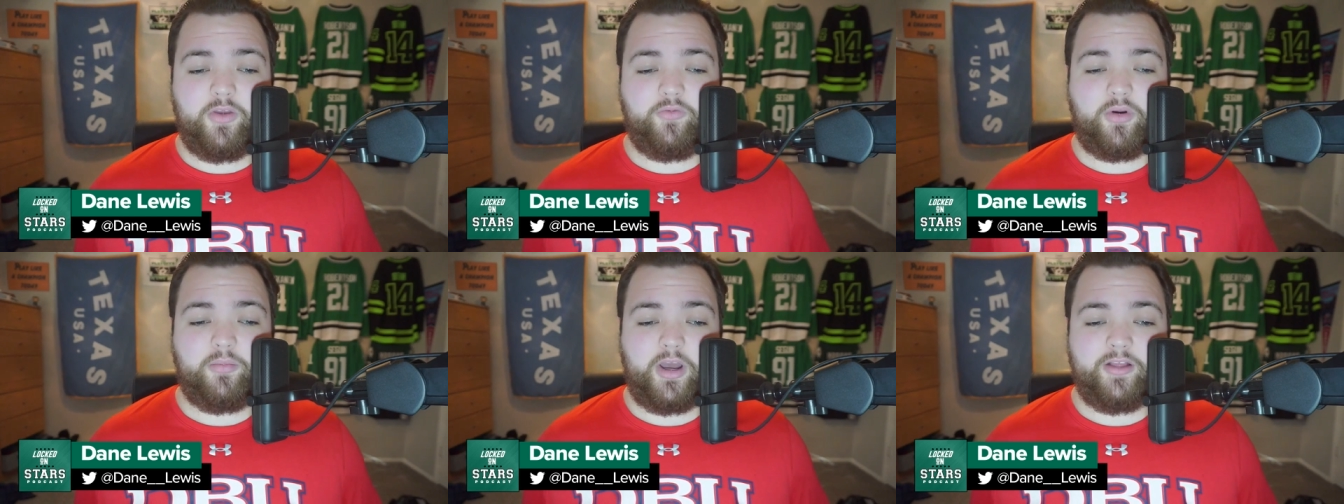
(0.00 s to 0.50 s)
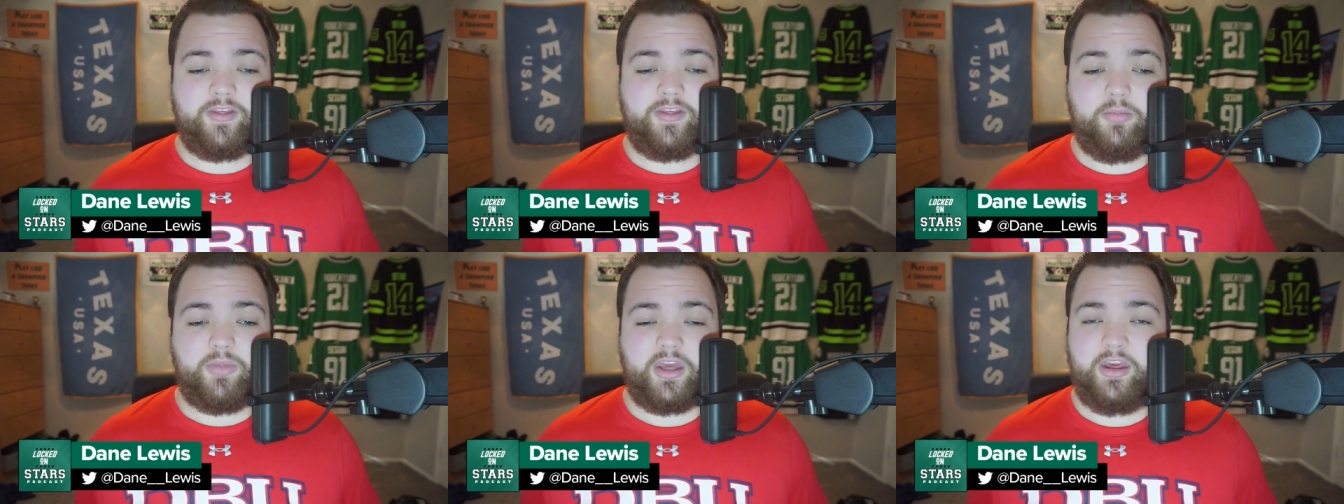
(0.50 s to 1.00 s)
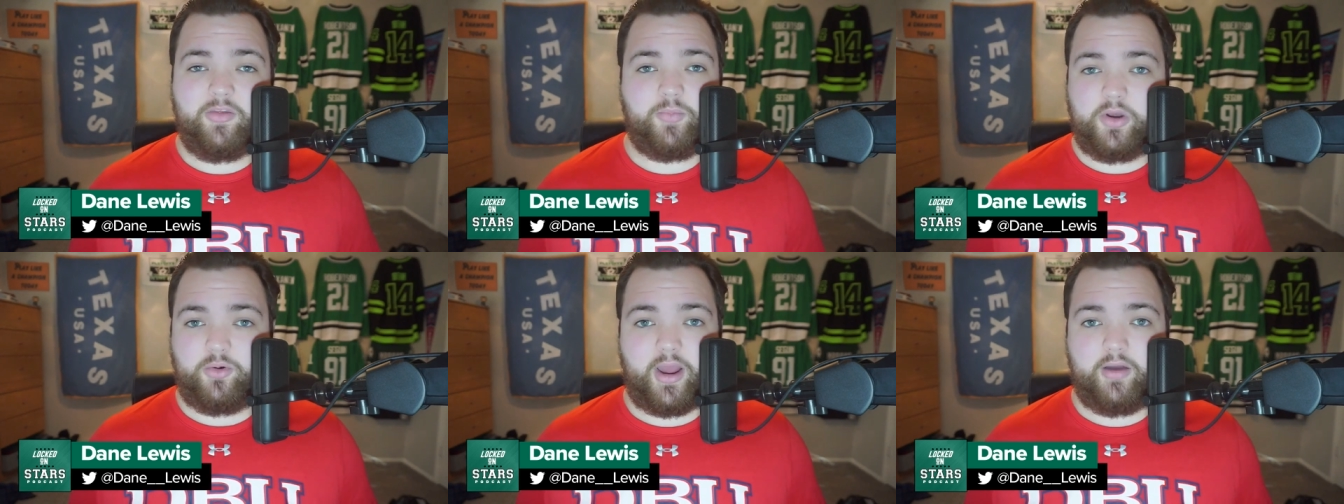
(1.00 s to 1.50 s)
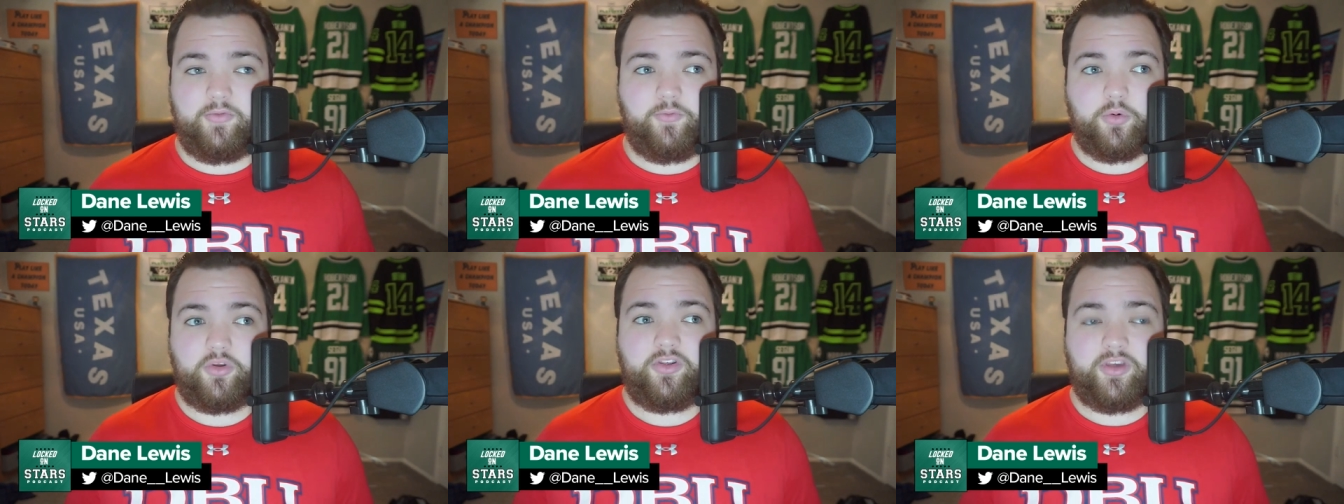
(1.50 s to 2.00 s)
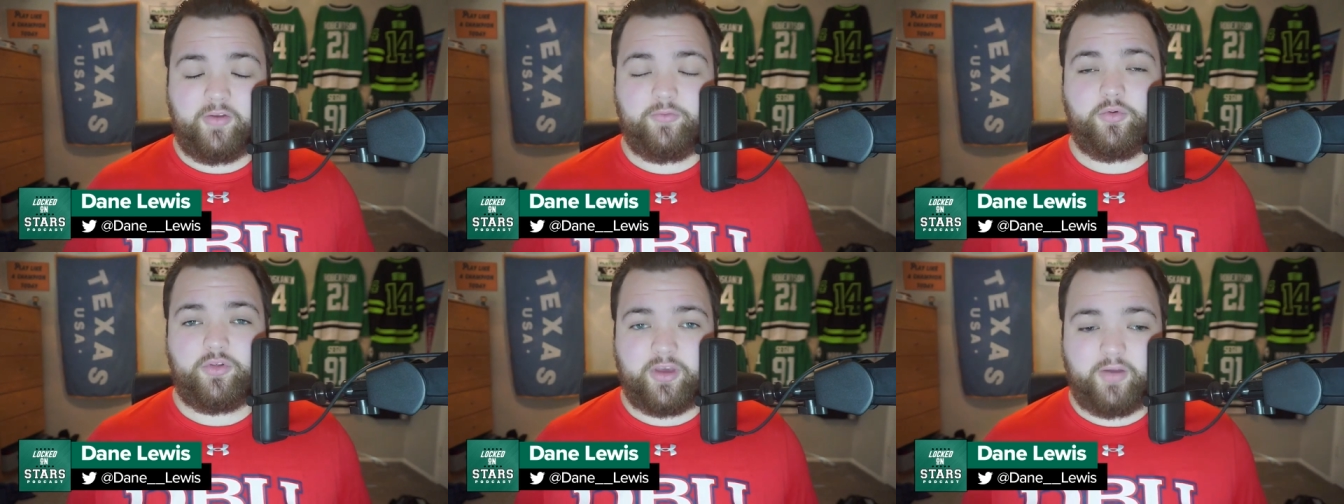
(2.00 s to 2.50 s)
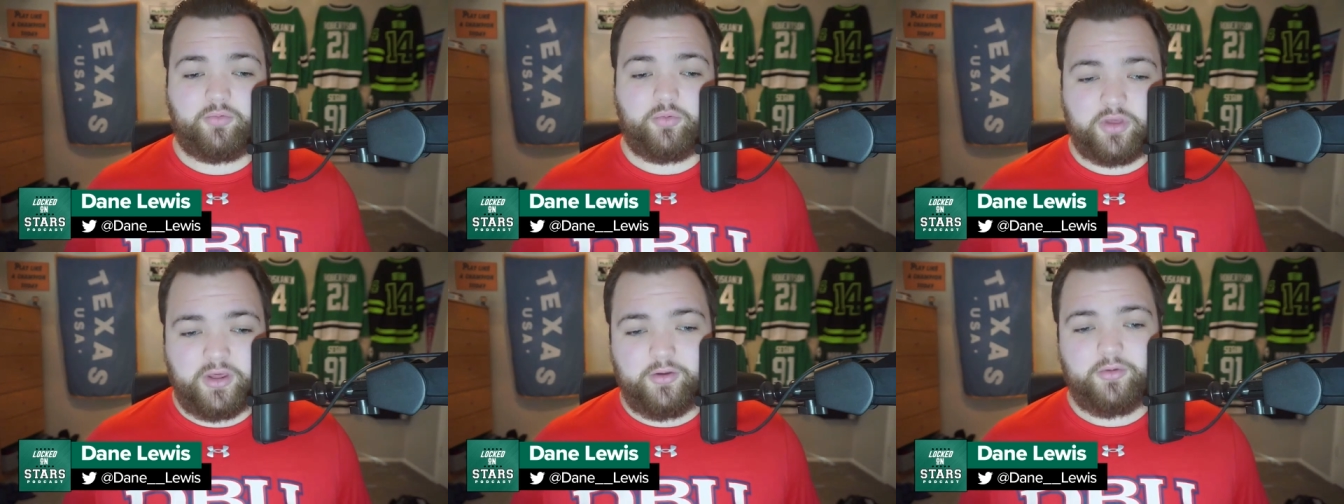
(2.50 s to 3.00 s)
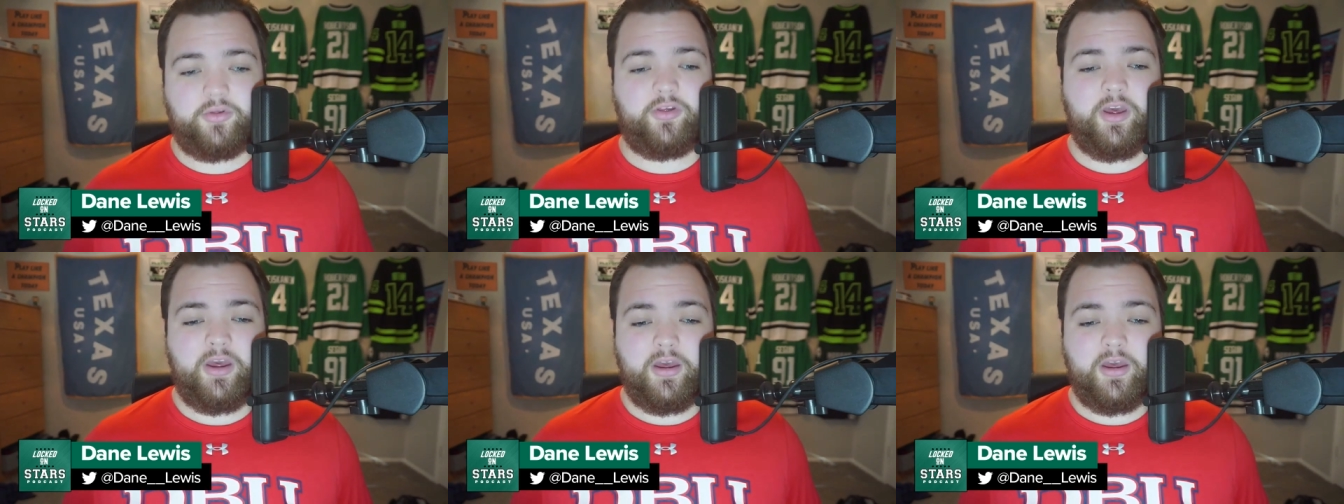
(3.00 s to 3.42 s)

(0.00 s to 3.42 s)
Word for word: from a team that he's been around for several, several years.